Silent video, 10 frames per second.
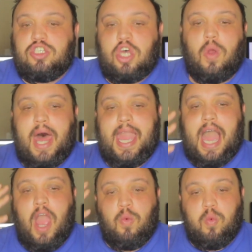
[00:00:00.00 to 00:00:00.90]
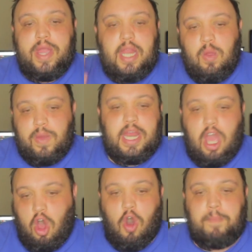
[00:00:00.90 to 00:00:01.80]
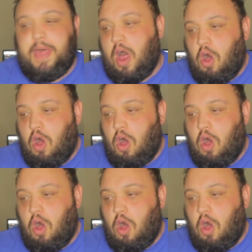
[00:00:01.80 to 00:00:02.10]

So like, I really hope that